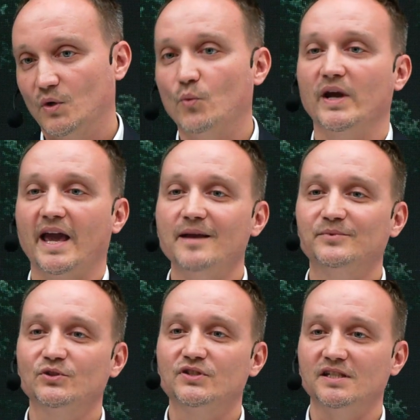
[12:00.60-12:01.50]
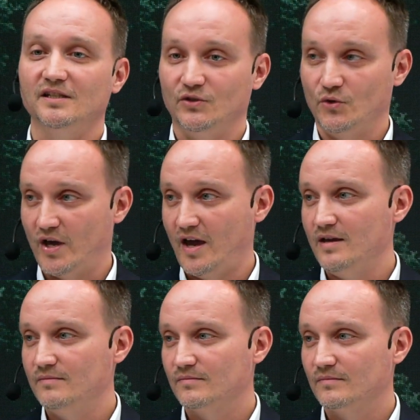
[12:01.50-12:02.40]
we aim to see
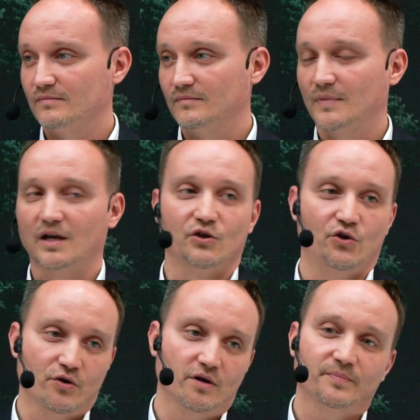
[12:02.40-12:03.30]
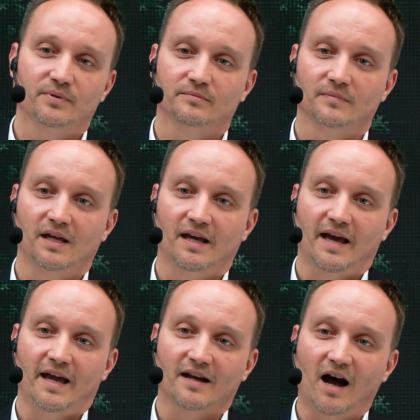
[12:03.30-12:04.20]
UK, Europe,
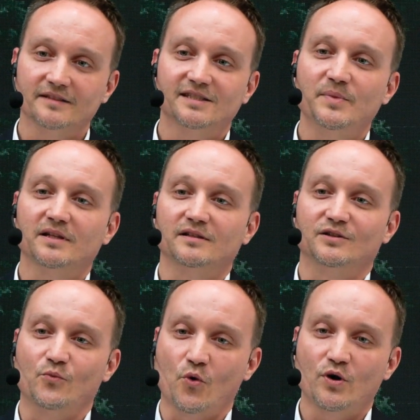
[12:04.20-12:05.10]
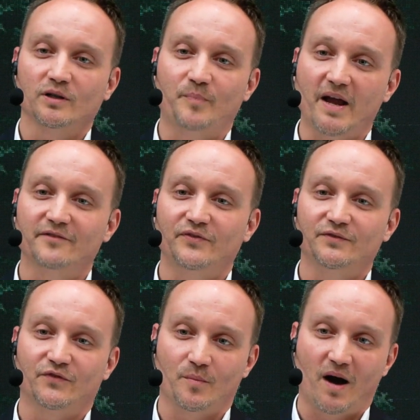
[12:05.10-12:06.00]
and ultimately the world benefit
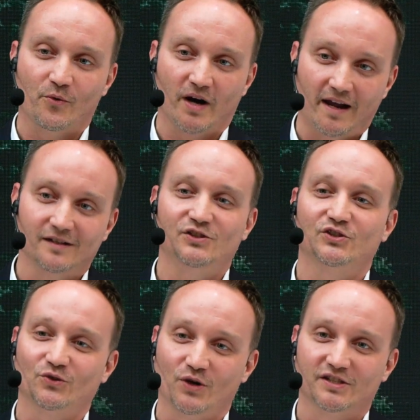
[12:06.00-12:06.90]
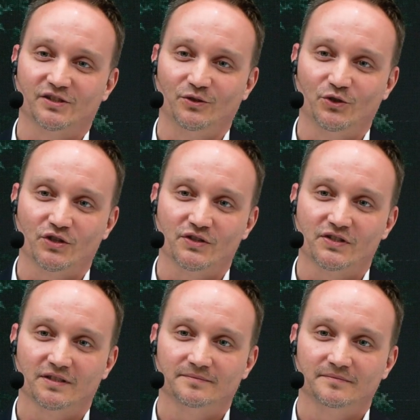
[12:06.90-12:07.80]
from our energy storage
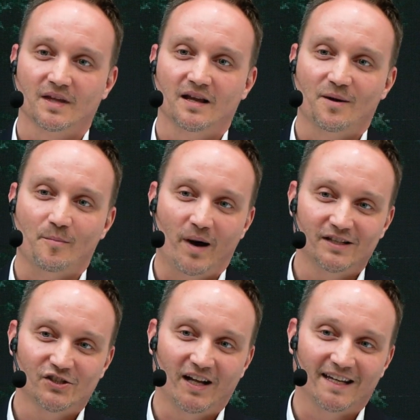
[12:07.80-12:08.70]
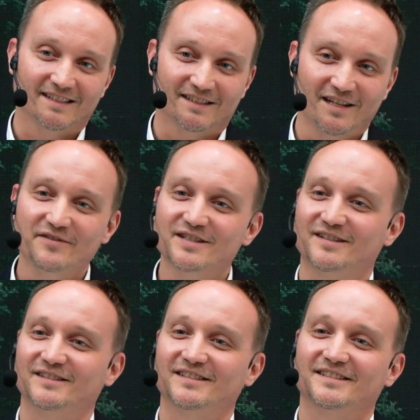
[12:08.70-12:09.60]
solutions, much like
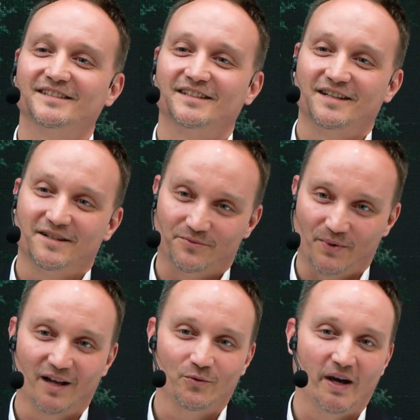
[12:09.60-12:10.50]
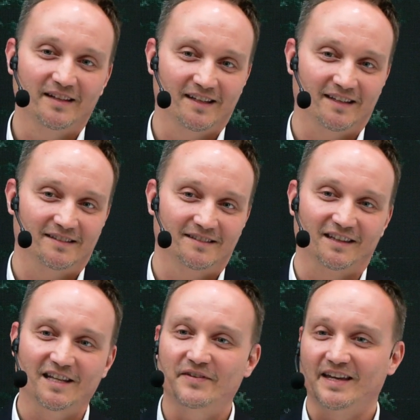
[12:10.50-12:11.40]
Stephenson's railway did,
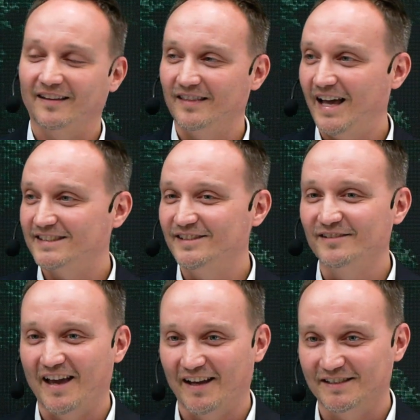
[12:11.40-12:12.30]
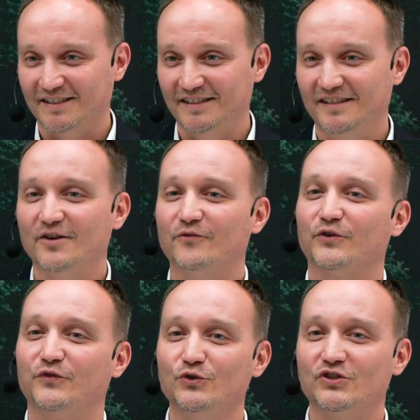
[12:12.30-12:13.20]
leaving a lasting legacy for
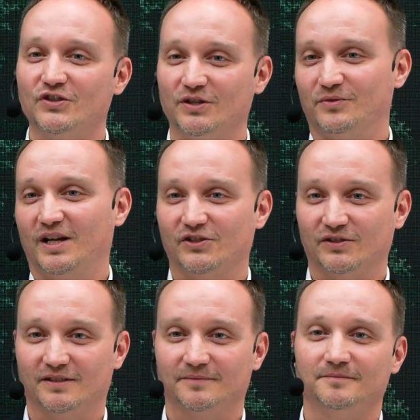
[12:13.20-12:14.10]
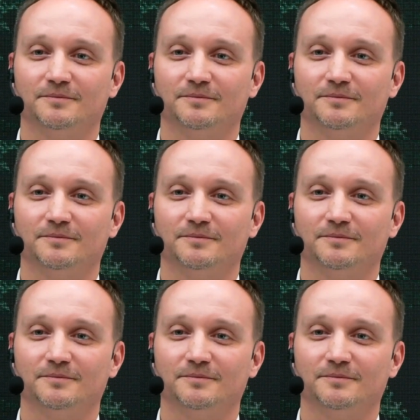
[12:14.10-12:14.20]
future generations.